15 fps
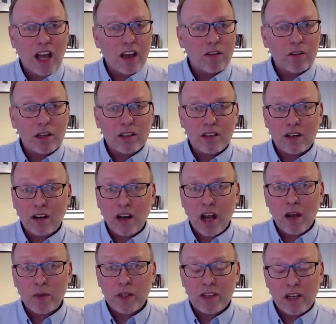salaries and in
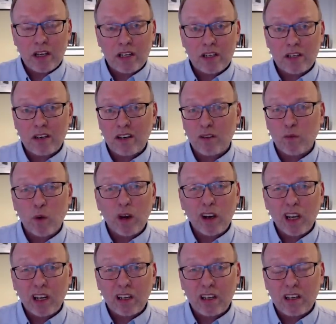compensation and in
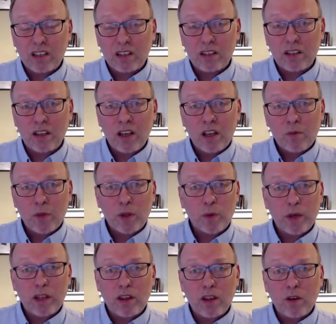working conditions
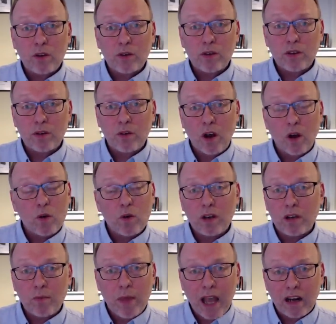between those who
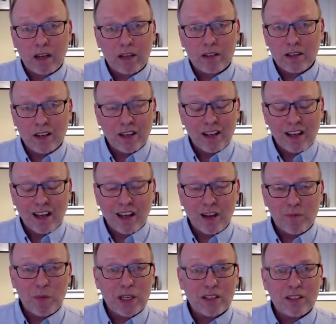own and manage
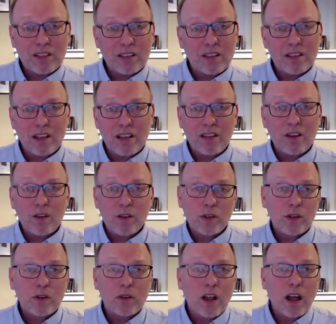businesses and
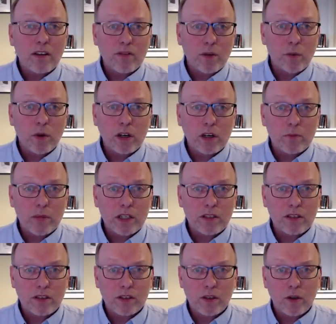those who do a lot of the work in
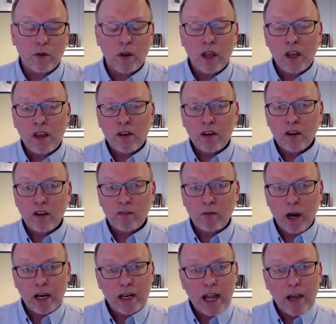business. So
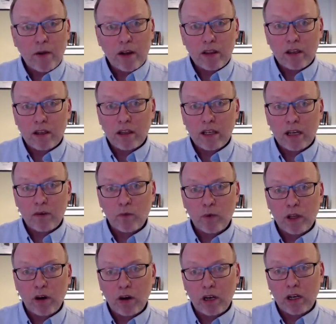right now, I think that
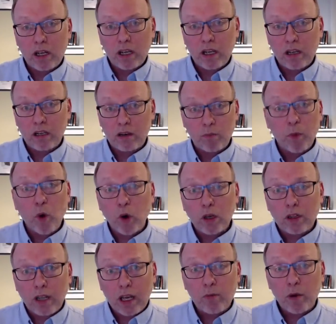we are in an
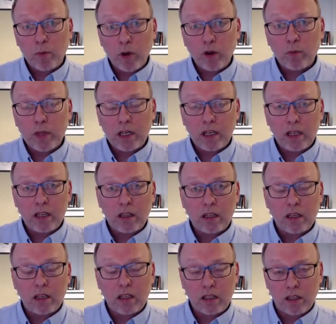important labor moment in
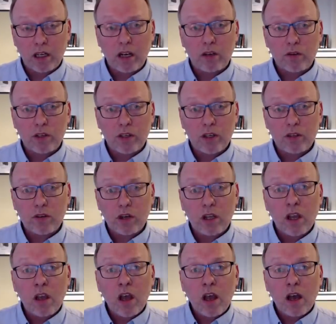the country's
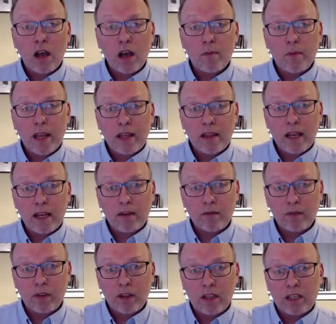history, and that
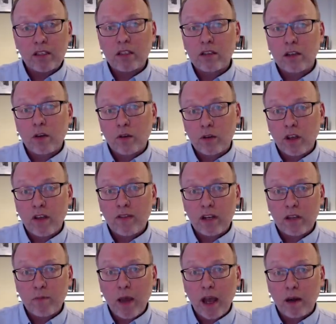this is going to have
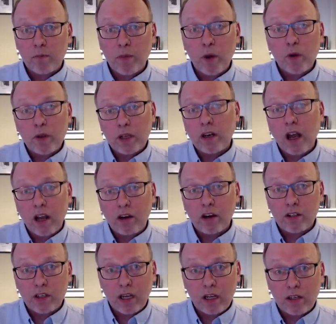an impact both in
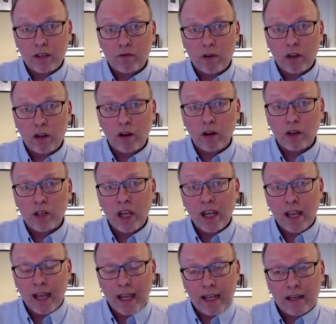higher education writ large
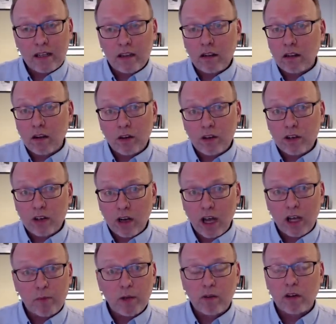and in the larger
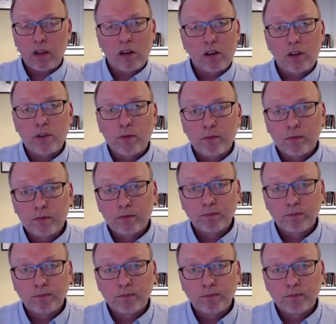economy writ large.